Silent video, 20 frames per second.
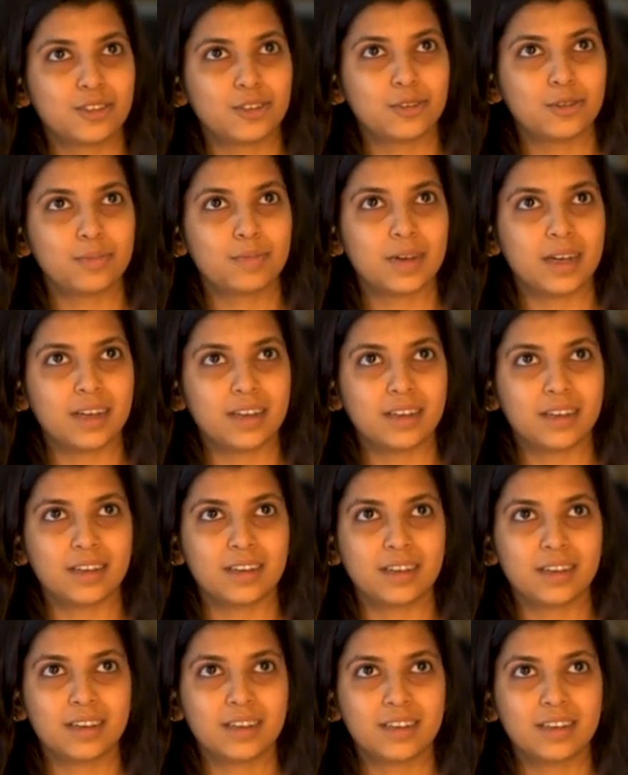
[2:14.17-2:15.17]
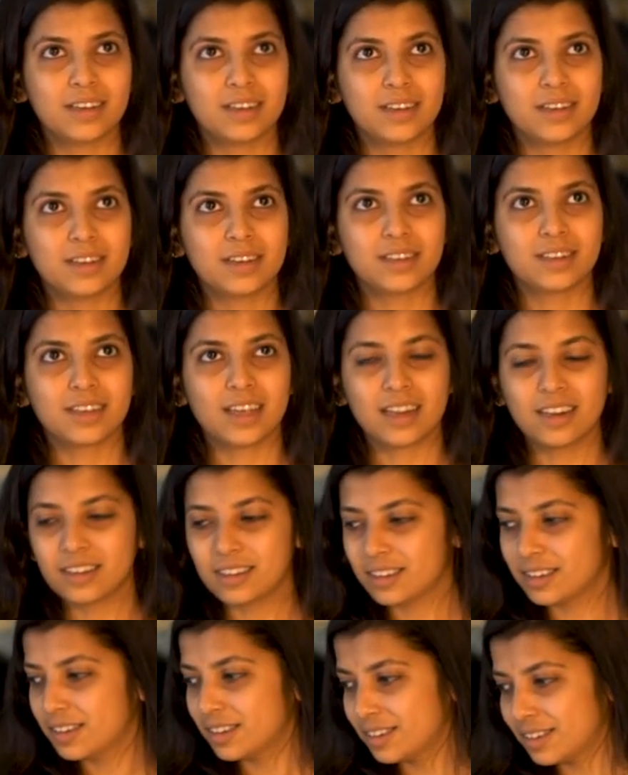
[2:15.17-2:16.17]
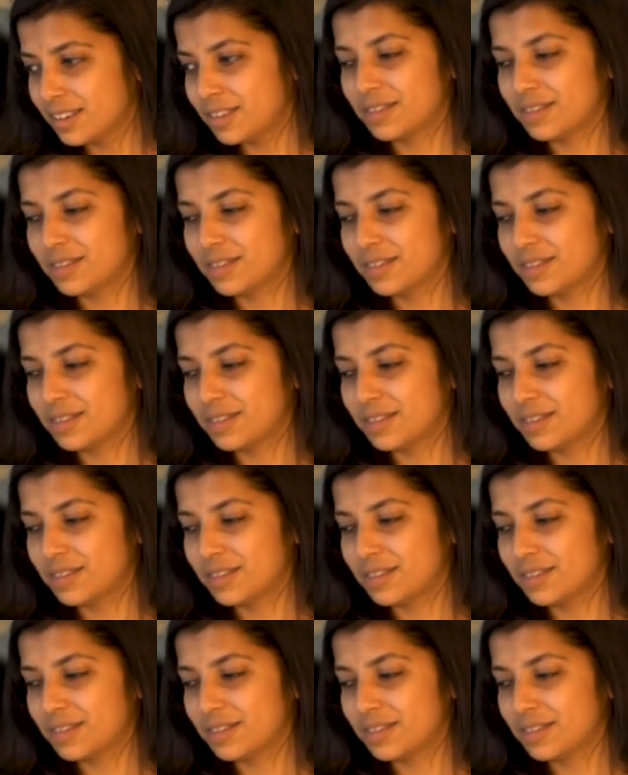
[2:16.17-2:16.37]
to my skeleton.